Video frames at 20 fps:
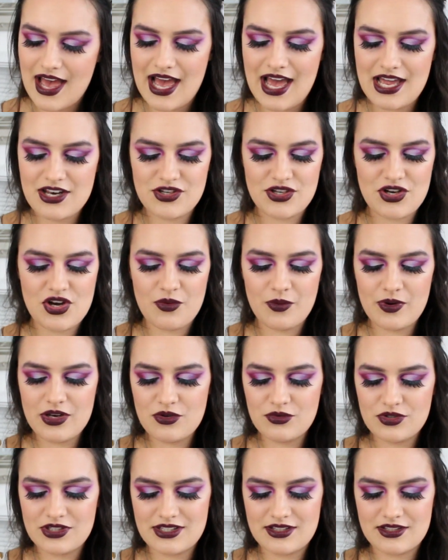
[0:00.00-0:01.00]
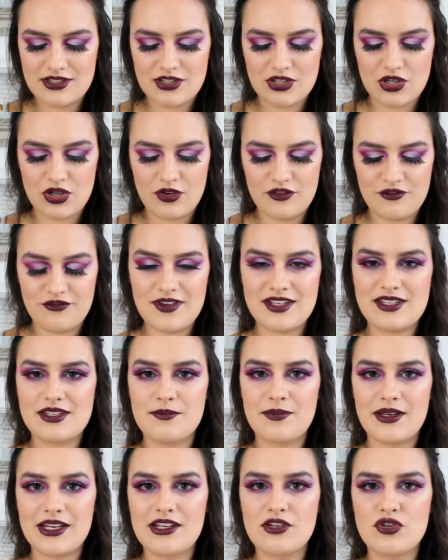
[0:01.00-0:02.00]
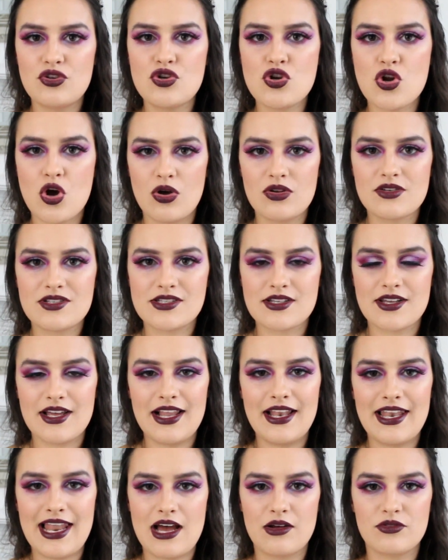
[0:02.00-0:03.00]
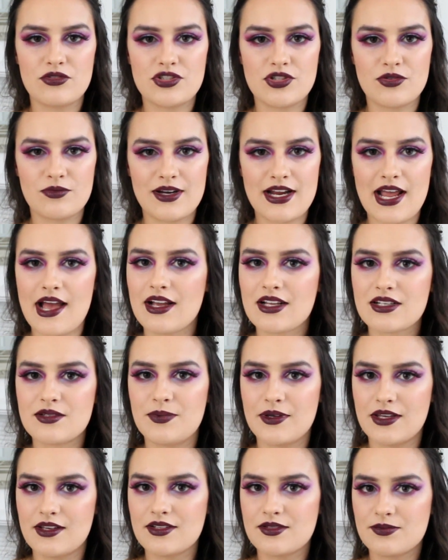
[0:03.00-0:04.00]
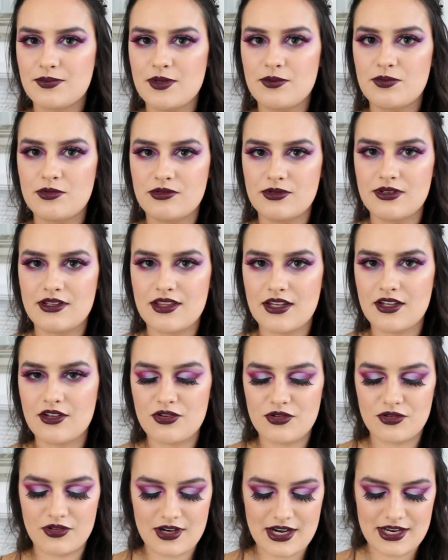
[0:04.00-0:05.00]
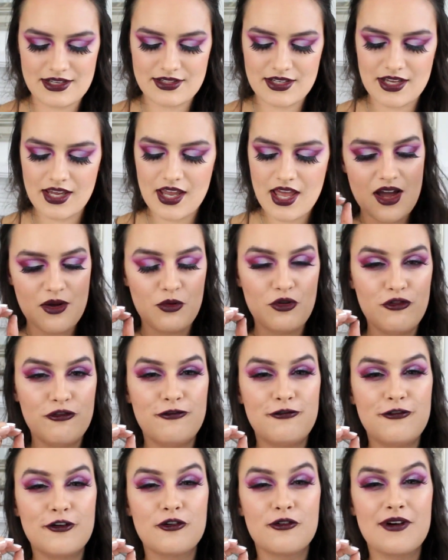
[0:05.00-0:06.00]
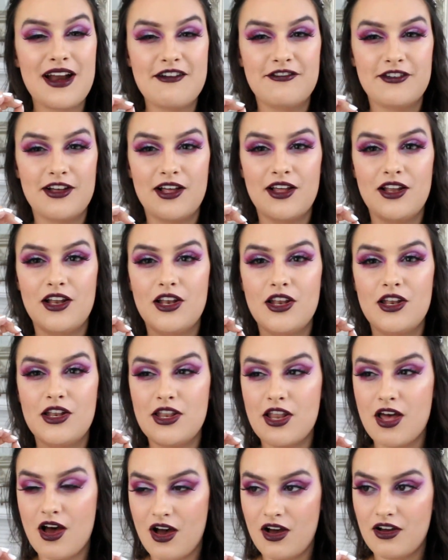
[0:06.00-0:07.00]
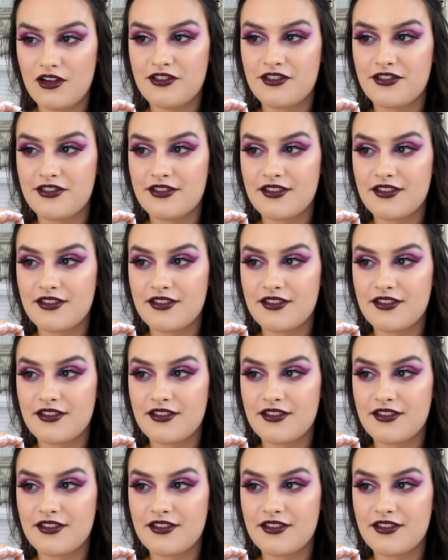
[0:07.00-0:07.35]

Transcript: And you know, when you're just visibly not allowed to react because people will think you're crazy, I will forever laugh